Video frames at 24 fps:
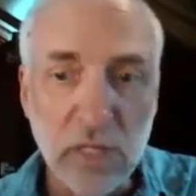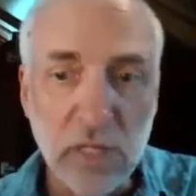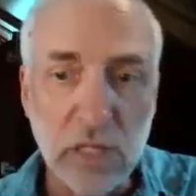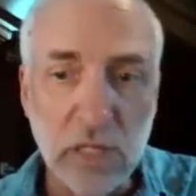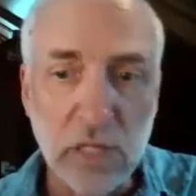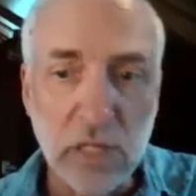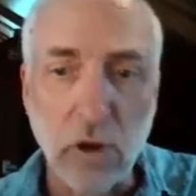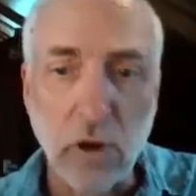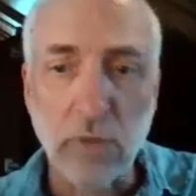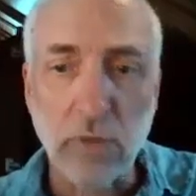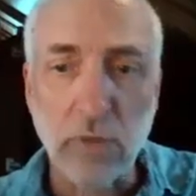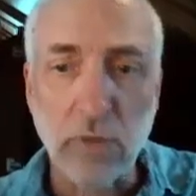
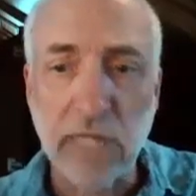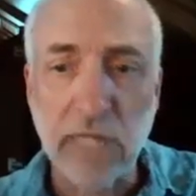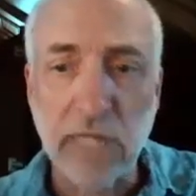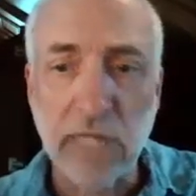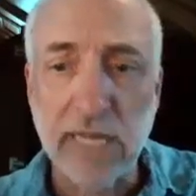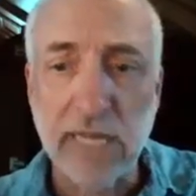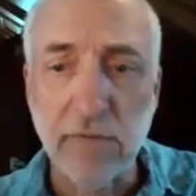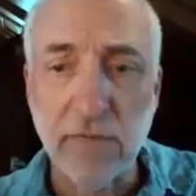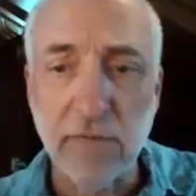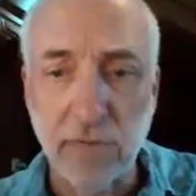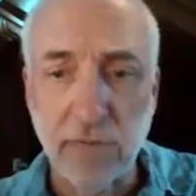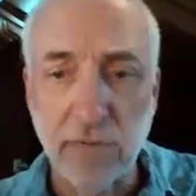These things are
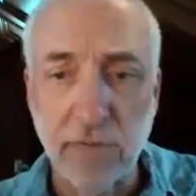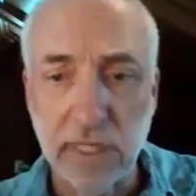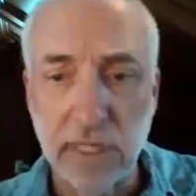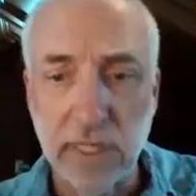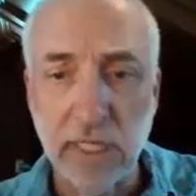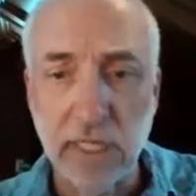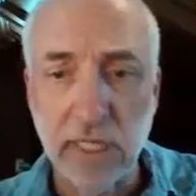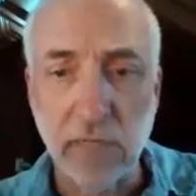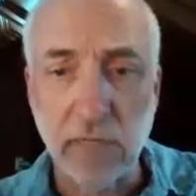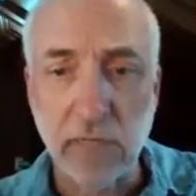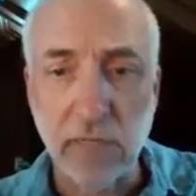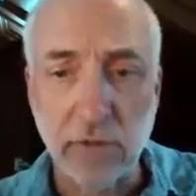all related
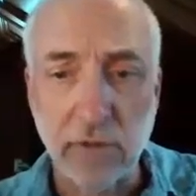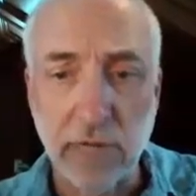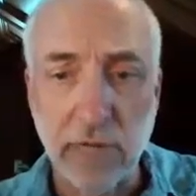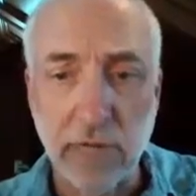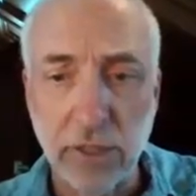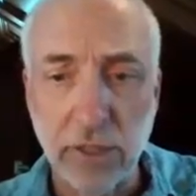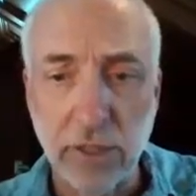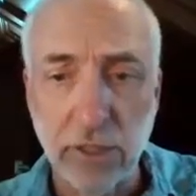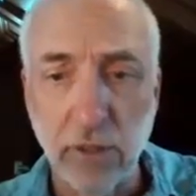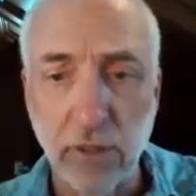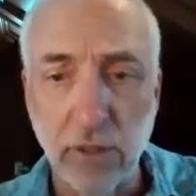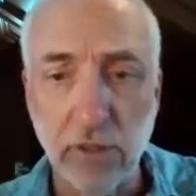for a
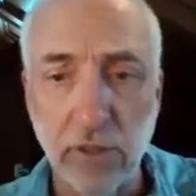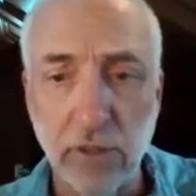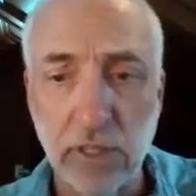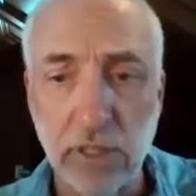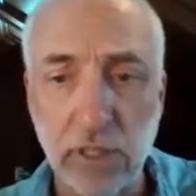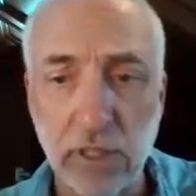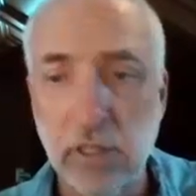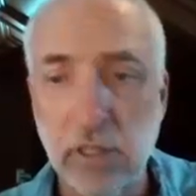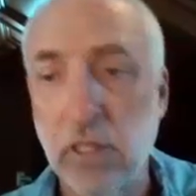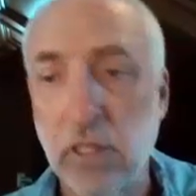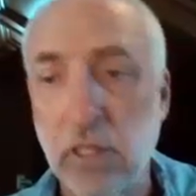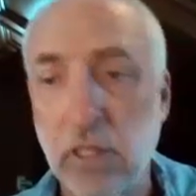linear regression,
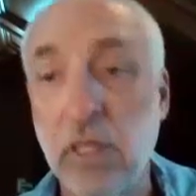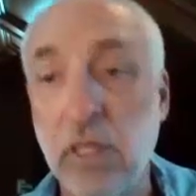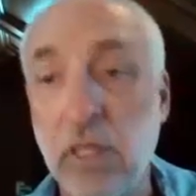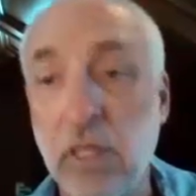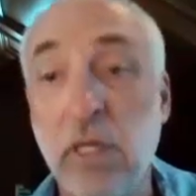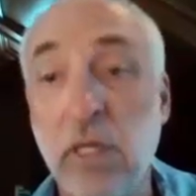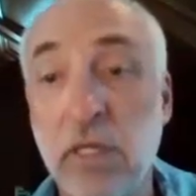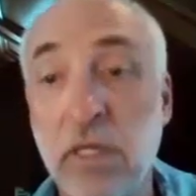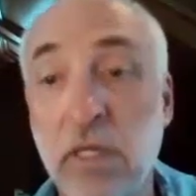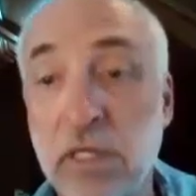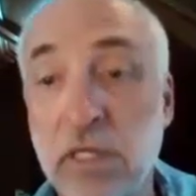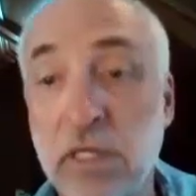although
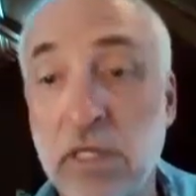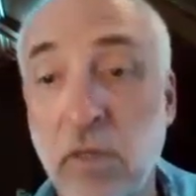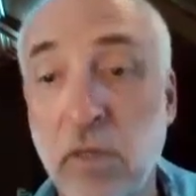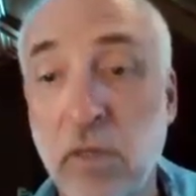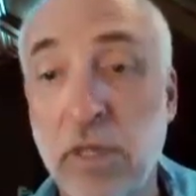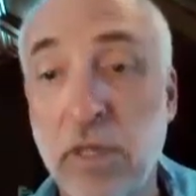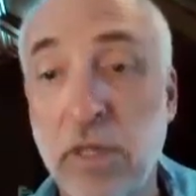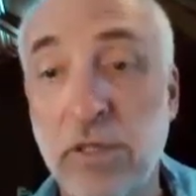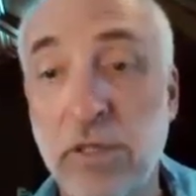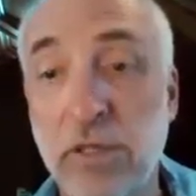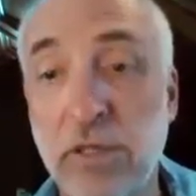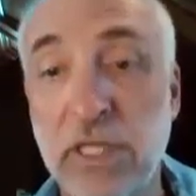
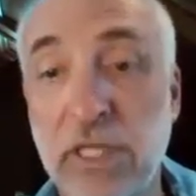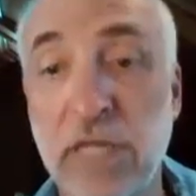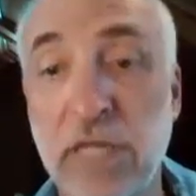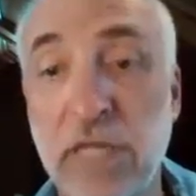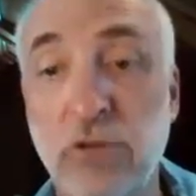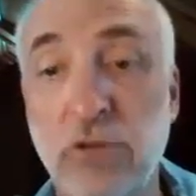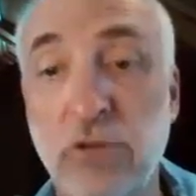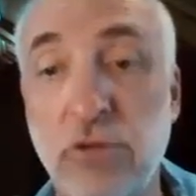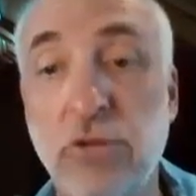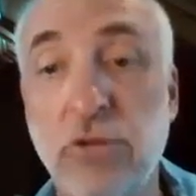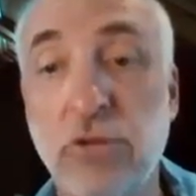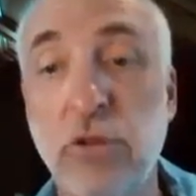this
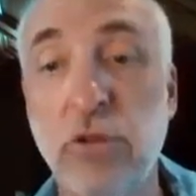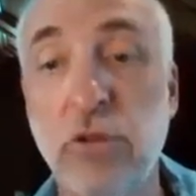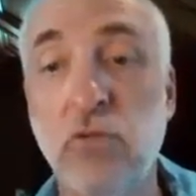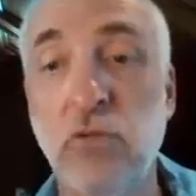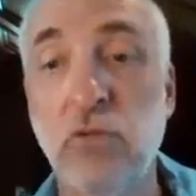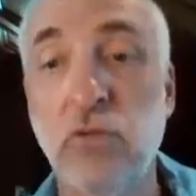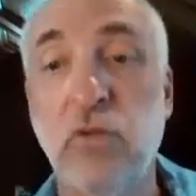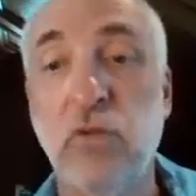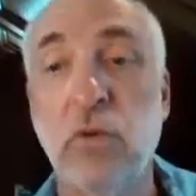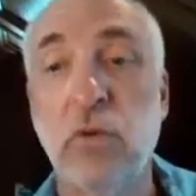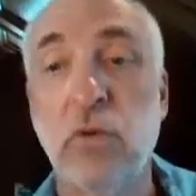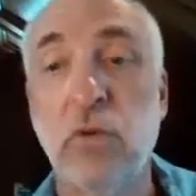equation is not
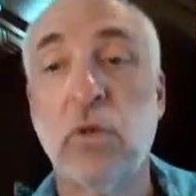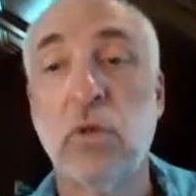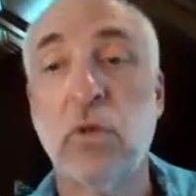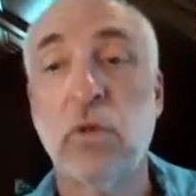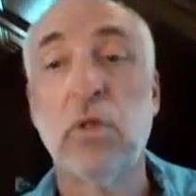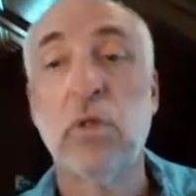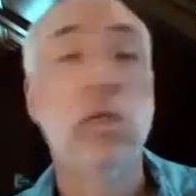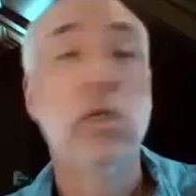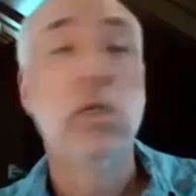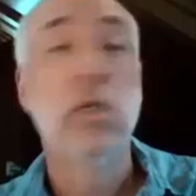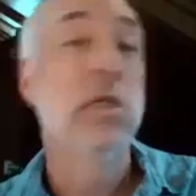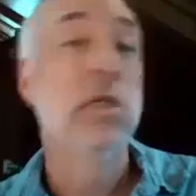true
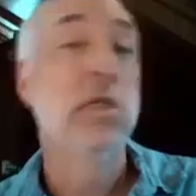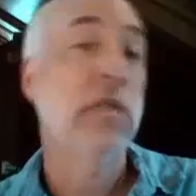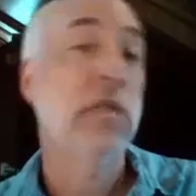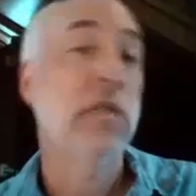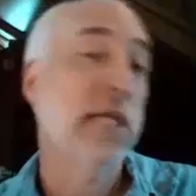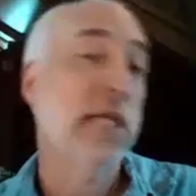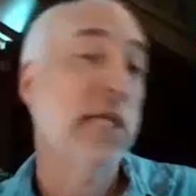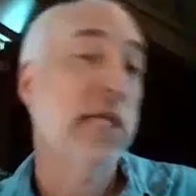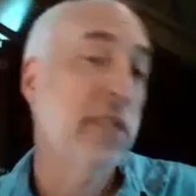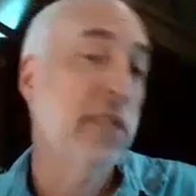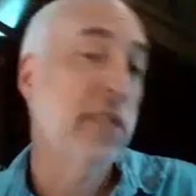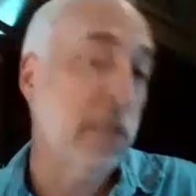for
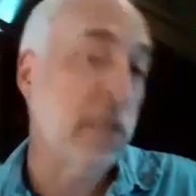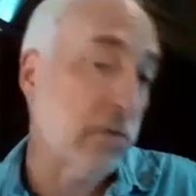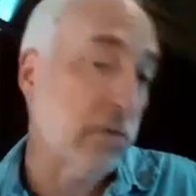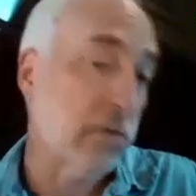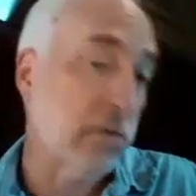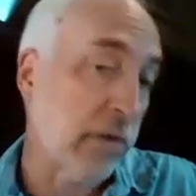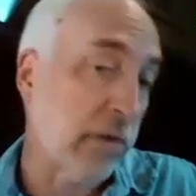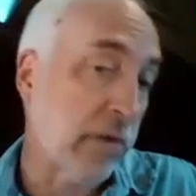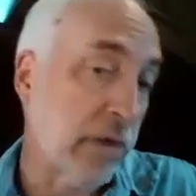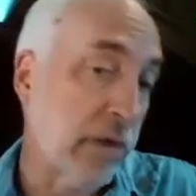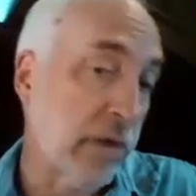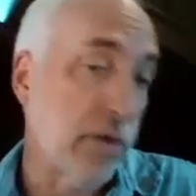
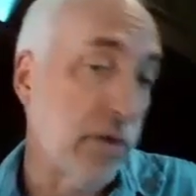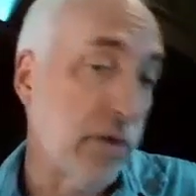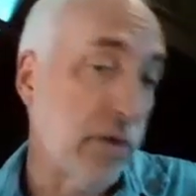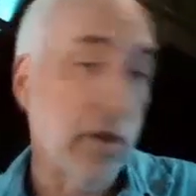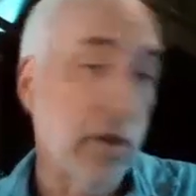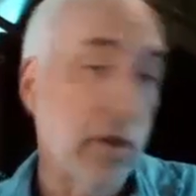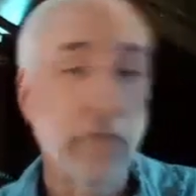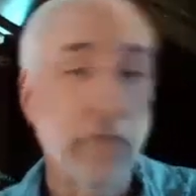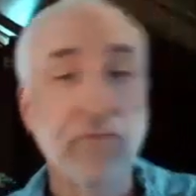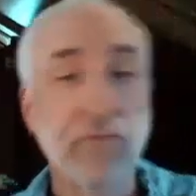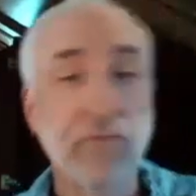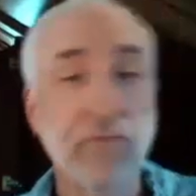nonlinear
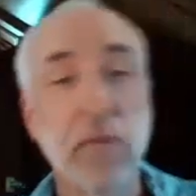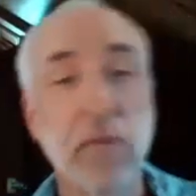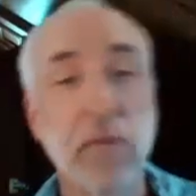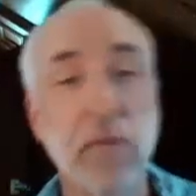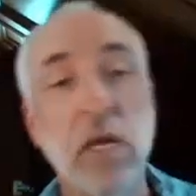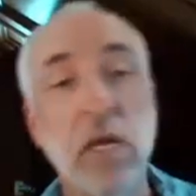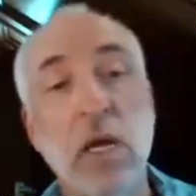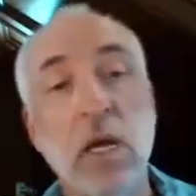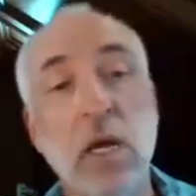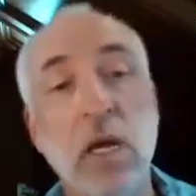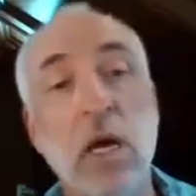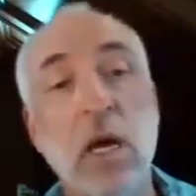regression.
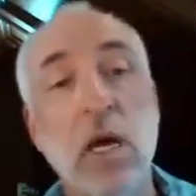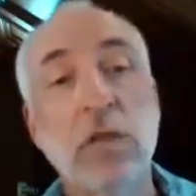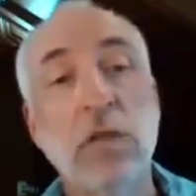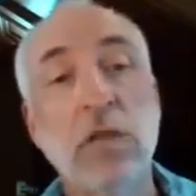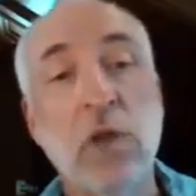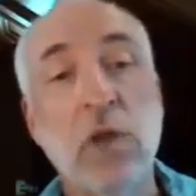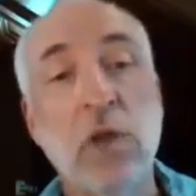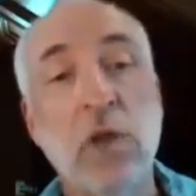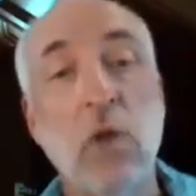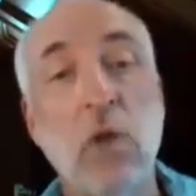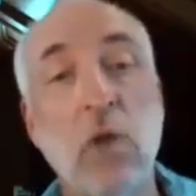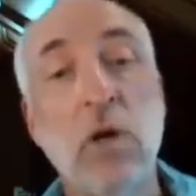
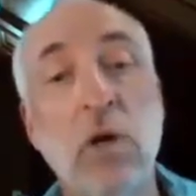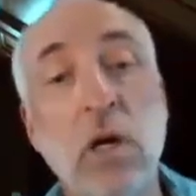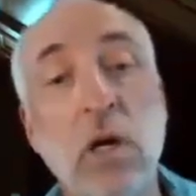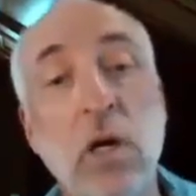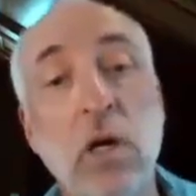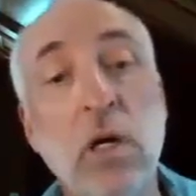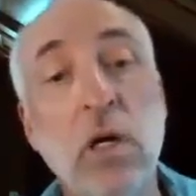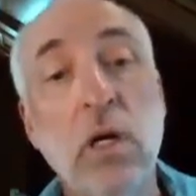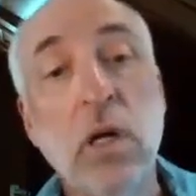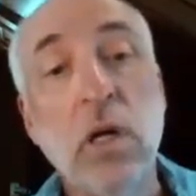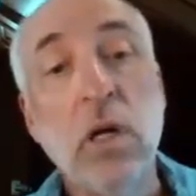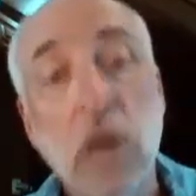
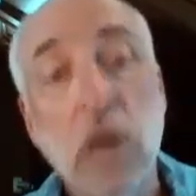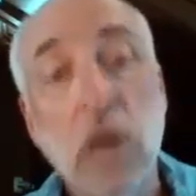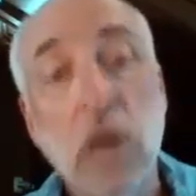So